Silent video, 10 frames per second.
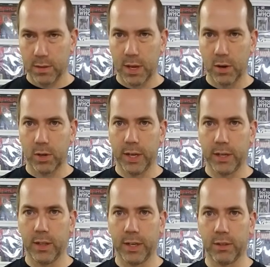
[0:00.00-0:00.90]

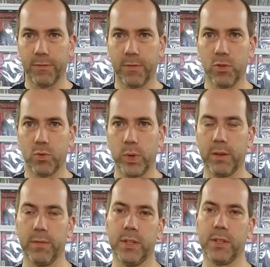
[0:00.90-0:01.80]
calculated like the first
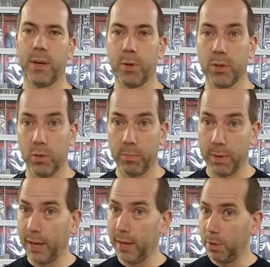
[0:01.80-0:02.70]
week of December. So
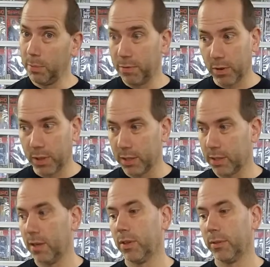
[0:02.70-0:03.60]
maybe before
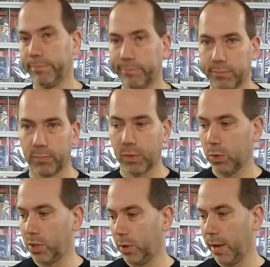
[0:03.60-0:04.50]
Thanksgiving.
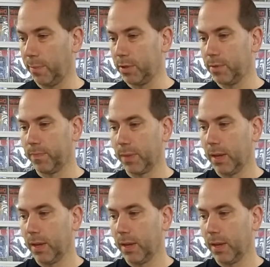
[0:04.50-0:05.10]
We'll see what happens.